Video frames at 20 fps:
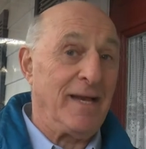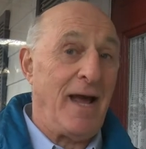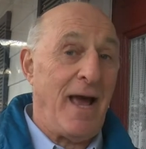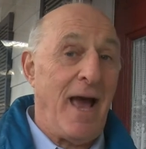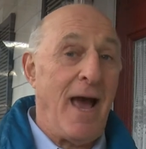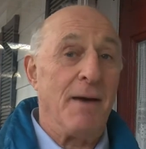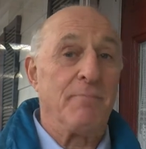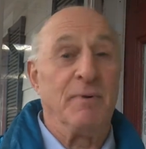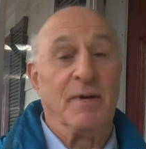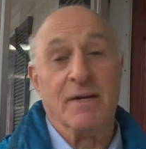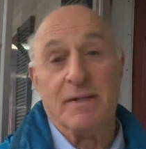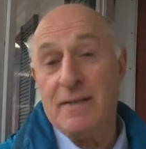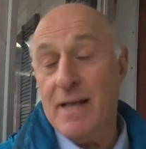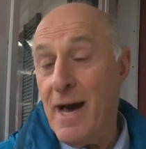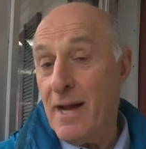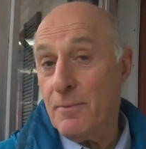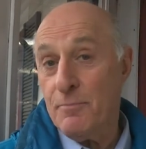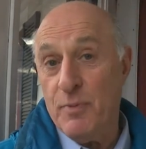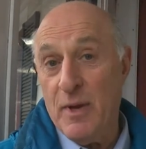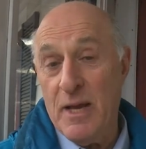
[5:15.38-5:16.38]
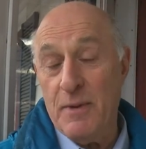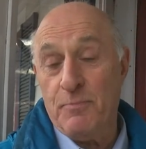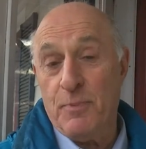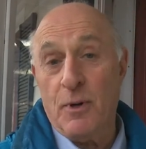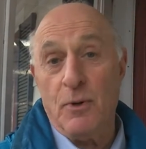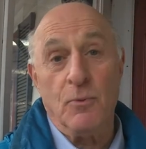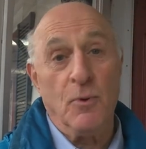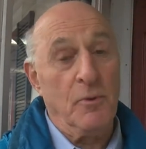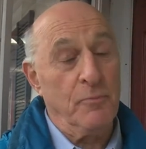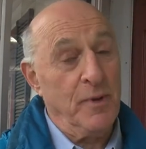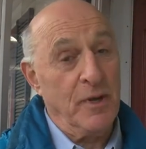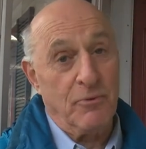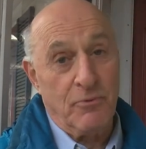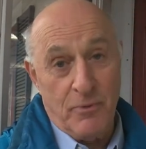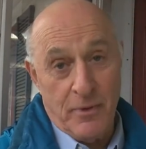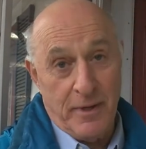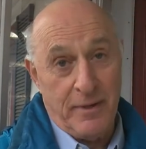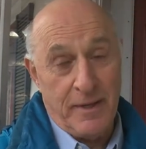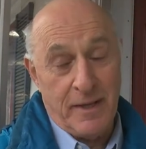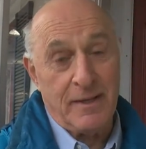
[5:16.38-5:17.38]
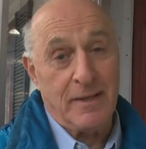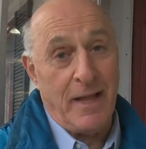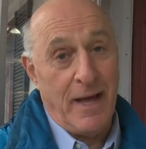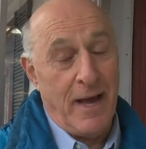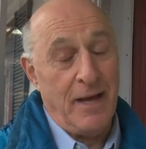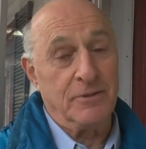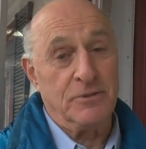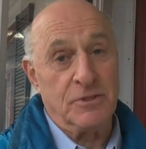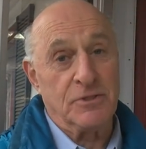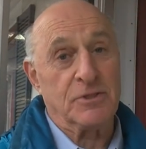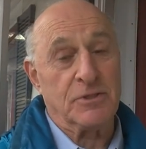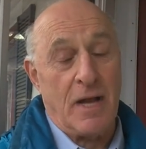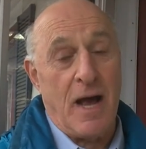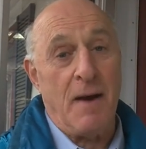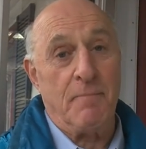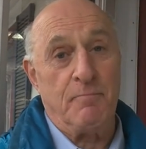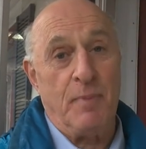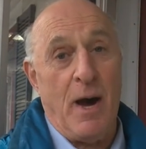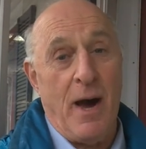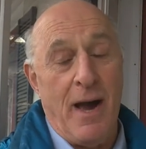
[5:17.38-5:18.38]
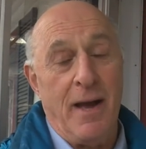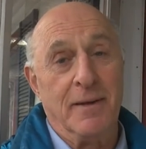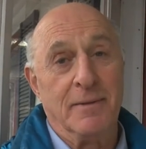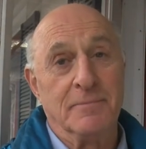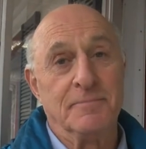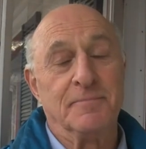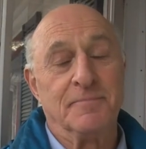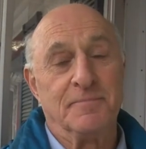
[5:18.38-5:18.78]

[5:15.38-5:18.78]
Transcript: to happen. A lot of people will be really glad you stopped by.